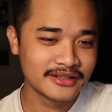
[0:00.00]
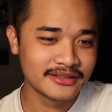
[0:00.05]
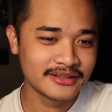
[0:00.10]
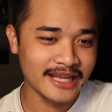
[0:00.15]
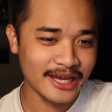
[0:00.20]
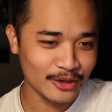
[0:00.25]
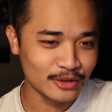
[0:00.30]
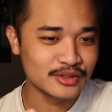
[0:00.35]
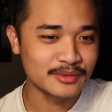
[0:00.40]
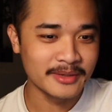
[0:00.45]

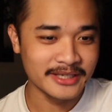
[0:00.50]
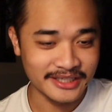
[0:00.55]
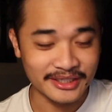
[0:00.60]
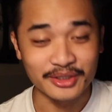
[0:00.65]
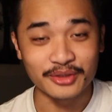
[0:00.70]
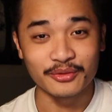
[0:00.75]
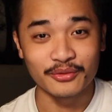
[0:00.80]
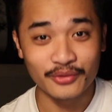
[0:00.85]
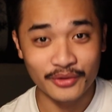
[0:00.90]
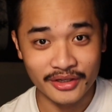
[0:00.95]
Nano is
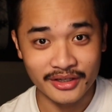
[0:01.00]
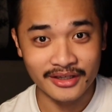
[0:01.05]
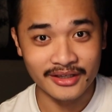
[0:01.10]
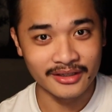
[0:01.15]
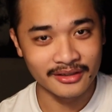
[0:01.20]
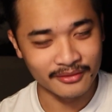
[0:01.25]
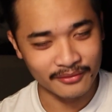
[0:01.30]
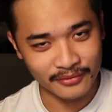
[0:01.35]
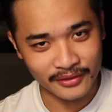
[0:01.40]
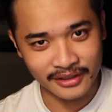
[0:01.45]
basically free
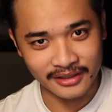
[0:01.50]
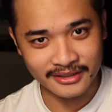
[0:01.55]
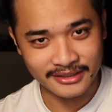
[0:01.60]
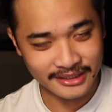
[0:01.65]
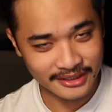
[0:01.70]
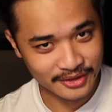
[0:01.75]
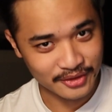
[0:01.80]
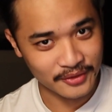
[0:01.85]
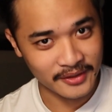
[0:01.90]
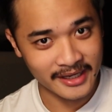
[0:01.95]
and feeless,
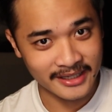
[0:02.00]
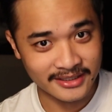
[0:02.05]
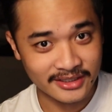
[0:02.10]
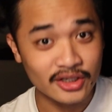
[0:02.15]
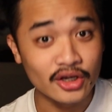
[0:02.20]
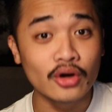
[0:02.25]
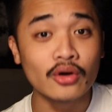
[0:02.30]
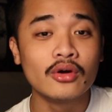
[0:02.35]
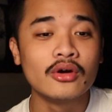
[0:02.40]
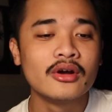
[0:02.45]
as you guys
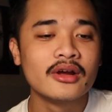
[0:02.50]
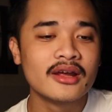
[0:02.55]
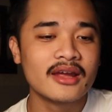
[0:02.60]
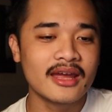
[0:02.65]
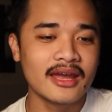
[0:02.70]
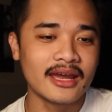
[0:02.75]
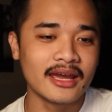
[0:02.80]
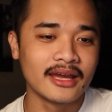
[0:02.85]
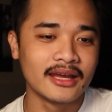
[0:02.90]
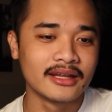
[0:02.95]
know,
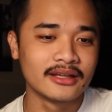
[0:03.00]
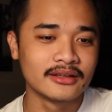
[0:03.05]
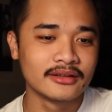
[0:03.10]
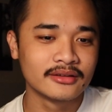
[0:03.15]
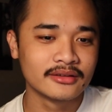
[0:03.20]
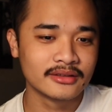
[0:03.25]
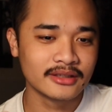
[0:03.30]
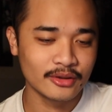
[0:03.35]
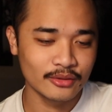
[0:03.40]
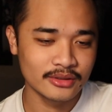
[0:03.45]
and
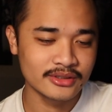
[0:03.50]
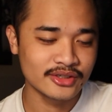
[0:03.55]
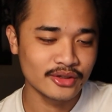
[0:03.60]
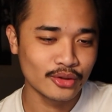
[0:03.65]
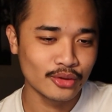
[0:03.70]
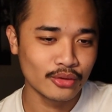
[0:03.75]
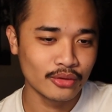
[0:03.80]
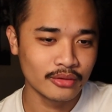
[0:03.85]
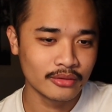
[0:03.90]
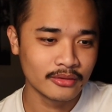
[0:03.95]
they were
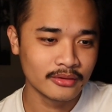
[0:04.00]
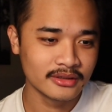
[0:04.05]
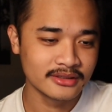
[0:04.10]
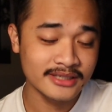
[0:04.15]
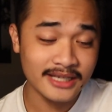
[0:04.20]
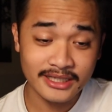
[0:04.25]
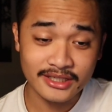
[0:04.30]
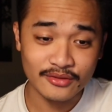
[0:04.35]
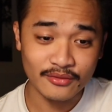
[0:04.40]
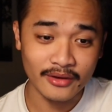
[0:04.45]
so
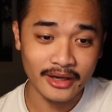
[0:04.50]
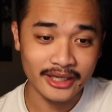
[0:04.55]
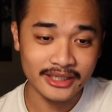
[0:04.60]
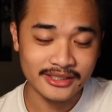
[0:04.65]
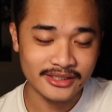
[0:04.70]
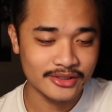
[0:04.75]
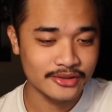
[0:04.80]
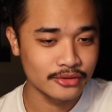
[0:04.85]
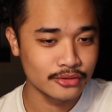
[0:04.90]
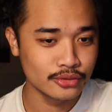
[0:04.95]

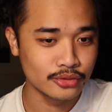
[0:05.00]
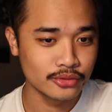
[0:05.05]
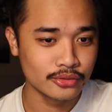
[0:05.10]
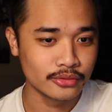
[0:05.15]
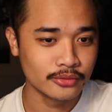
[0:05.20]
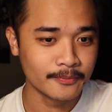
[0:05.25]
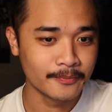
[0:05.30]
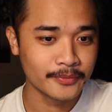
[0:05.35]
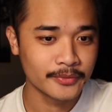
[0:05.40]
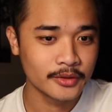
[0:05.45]
incentivized
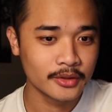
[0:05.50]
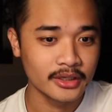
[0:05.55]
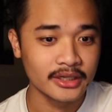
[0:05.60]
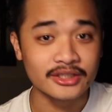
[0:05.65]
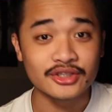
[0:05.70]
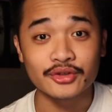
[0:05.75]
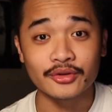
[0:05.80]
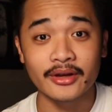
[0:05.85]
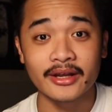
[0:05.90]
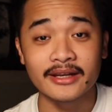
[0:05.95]
to
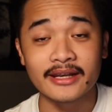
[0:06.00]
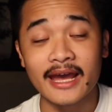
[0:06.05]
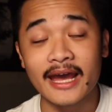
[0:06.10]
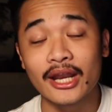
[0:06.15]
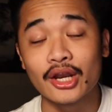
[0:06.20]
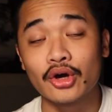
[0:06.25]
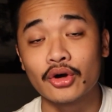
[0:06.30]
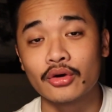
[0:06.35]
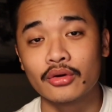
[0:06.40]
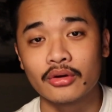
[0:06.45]
integrate
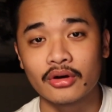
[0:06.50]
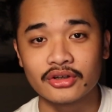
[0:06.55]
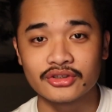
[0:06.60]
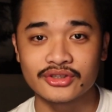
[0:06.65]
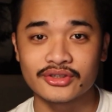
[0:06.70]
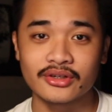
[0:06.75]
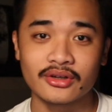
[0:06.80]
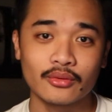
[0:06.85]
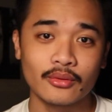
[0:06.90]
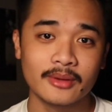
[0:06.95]
Nano
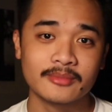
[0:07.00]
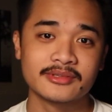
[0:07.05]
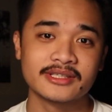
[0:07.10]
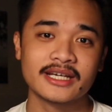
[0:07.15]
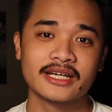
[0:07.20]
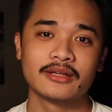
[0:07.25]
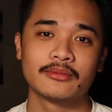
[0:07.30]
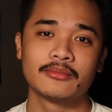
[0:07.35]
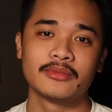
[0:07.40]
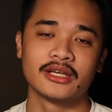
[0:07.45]
onto their
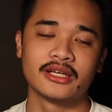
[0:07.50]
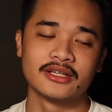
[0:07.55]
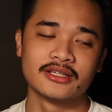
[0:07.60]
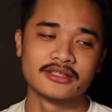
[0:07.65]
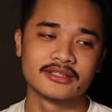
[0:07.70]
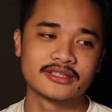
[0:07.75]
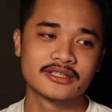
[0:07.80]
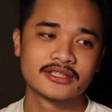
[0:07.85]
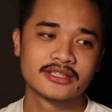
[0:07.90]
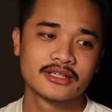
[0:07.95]
website
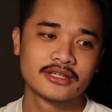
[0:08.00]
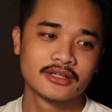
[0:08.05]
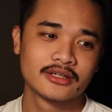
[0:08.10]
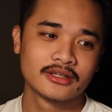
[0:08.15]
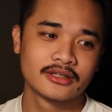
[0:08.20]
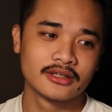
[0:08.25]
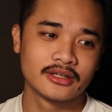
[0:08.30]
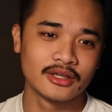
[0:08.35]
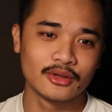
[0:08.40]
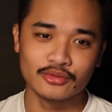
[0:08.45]
because
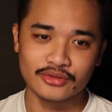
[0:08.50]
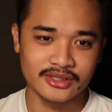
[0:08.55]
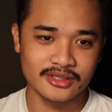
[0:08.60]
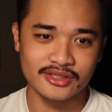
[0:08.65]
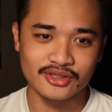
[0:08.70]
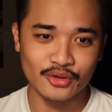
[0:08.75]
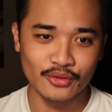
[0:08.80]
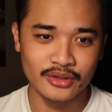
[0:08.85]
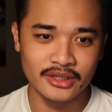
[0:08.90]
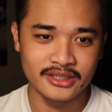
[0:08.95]
it was
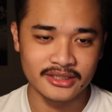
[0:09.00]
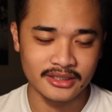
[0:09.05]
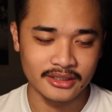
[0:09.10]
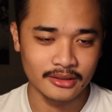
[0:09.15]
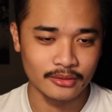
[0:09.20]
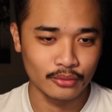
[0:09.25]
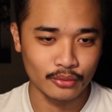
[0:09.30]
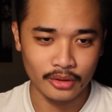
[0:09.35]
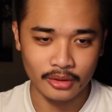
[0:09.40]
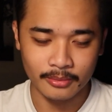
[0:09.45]
just so
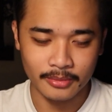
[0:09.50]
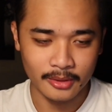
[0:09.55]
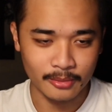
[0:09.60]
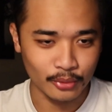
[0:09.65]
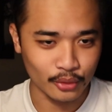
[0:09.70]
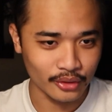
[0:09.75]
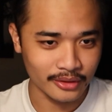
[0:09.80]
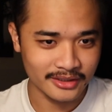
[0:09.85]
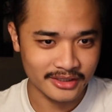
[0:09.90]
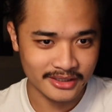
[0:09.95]
easy, where
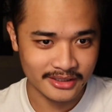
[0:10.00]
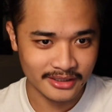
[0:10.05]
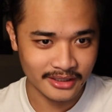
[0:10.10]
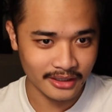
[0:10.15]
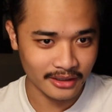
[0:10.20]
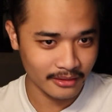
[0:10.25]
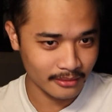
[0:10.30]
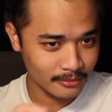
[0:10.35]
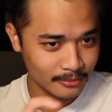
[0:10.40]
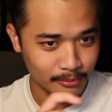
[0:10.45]
people can just
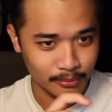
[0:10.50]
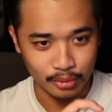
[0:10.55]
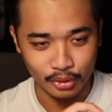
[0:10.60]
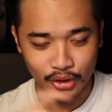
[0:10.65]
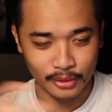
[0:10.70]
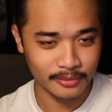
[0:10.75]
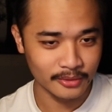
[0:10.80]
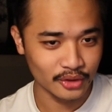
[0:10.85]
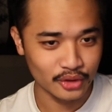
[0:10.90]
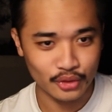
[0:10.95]
like
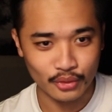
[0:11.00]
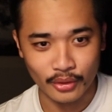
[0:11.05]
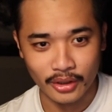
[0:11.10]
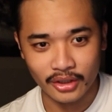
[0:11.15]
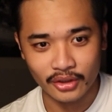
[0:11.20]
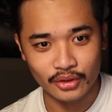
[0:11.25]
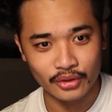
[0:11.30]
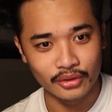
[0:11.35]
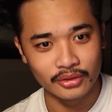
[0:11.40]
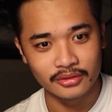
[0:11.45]
pull up the
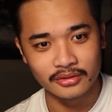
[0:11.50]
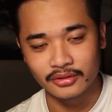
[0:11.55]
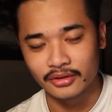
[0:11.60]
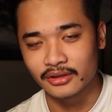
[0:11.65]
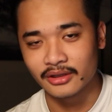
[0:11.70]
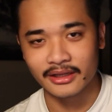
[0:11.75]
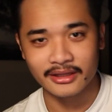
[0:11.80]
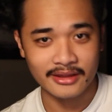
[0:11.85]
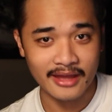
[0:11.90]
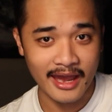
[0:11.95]
QR code or
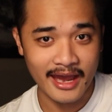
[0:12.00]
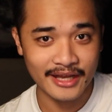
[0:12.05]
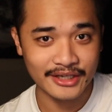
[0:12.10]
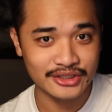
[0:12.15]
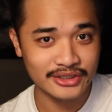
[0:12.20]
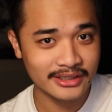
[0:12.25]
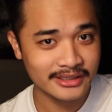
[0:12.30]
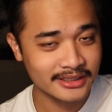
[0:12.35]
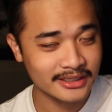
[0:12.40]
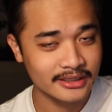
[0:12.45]
like the
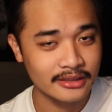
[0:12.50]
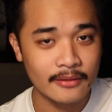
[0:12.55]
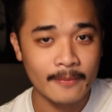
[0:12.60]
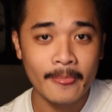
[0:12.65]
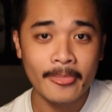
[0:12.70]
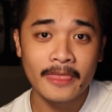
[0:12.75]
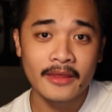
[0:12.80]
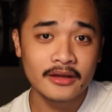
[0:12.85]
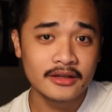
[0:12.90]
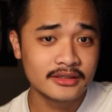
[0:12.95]
address and
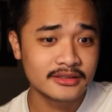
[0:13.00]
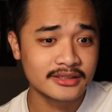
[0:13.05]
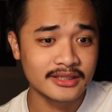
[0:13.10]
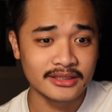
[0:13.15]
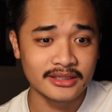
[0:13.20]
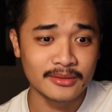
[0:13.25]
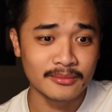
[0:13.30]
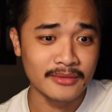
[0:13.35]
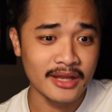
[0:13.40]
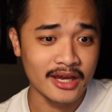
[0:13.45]

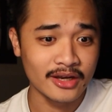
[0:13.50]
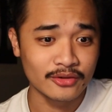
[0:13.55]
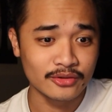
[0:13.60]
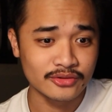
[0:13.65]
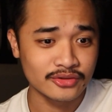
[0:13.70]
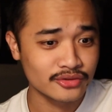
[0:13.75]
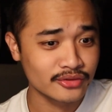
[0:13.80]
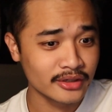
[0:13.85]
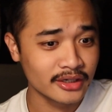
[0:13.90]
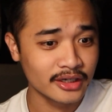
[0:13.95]
send them Nano
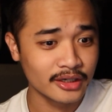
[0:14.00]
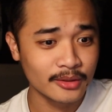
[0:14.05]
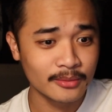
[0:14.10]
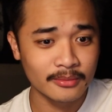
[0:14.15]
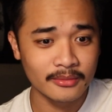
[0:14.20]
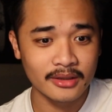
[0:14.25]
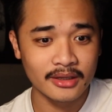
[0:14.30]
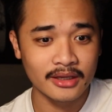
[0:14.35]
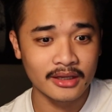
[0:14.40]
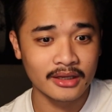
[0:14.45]
straight
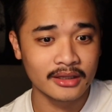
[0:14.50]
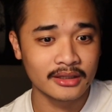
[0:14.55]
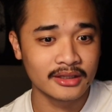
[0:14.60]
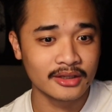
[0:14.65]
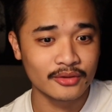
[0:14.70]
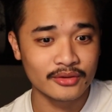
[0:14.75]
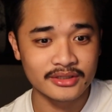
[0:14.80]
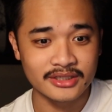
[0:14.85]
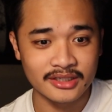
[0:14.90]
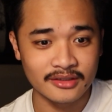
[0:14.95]
up, and
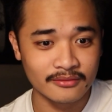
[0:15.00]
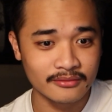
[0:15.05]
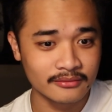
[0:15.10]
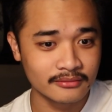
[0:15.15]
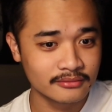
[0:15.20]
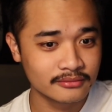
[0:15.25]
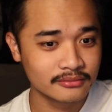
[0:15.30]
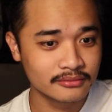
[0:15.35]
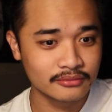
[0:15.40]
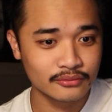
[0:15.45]
they receive
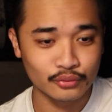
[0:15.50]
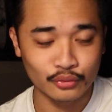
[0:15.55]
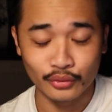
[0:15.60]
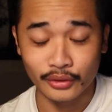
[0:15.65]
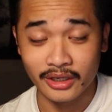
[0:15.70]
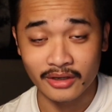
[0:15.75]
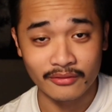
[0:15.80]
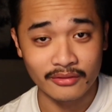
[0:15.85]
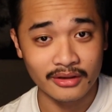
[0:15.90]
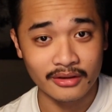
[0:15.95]

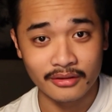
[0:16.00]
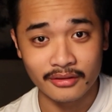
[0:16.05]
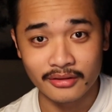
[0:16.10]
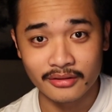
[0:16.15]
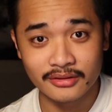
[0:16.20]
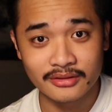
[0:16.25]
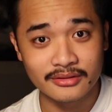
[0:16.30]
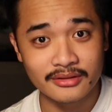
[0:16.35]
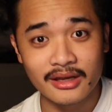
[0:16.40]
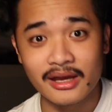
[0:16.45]
whatever
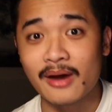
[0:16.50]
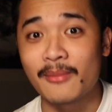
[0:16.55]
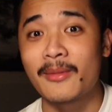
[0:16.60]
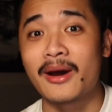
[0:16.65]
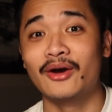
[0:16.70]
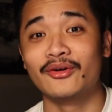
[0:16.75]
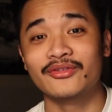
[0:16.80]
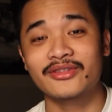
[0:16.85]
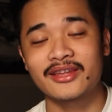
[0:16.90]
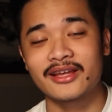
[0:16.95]

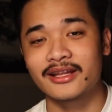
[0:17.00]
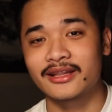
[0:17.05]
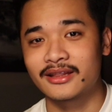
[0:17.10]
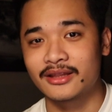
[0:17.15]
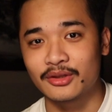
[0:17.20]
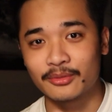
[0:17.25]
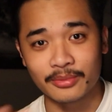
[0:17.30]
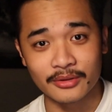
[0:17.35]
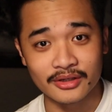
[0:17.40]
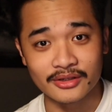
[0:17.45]
amount that
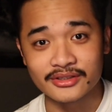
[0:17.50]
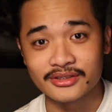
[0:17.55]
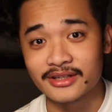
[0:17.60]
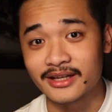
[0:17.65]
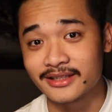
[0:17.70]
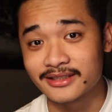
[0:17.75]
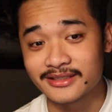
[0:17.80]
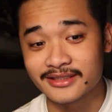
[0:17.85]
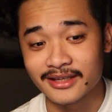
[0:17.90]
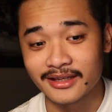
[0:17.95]
the person
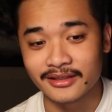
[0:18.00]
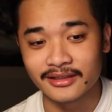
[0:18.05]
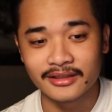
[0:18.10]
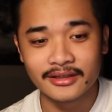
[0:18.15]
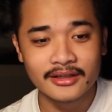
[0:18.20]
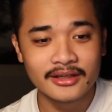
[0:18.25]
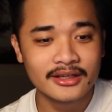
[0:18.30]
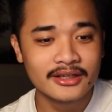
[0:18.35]
had sent.